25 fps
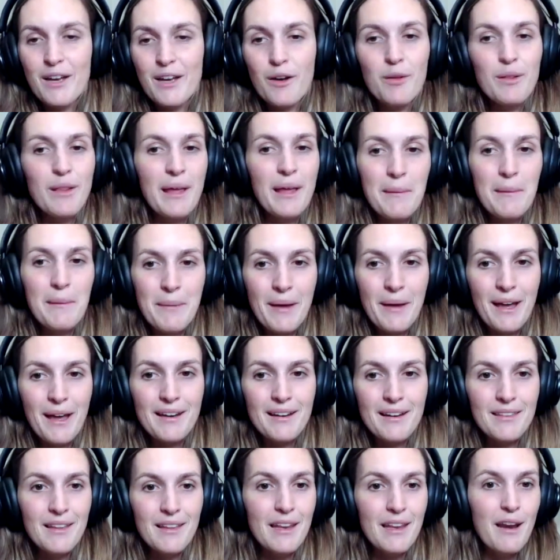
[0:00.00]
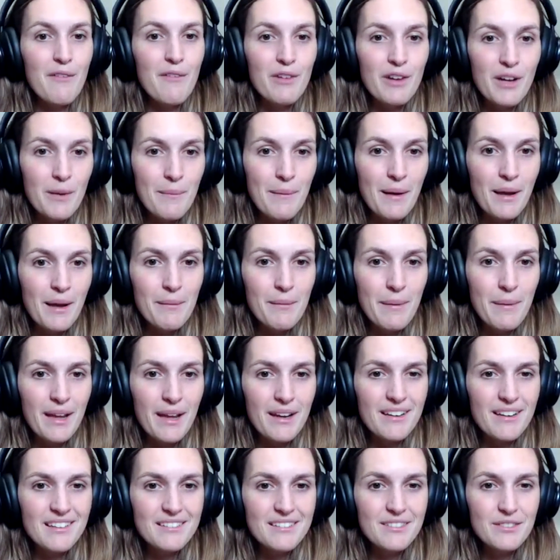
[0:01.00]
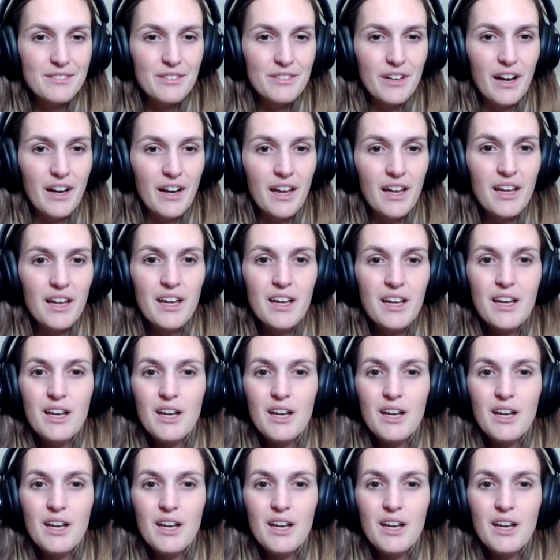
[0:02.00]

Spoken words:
go lay in bed and they never come out of bed, right?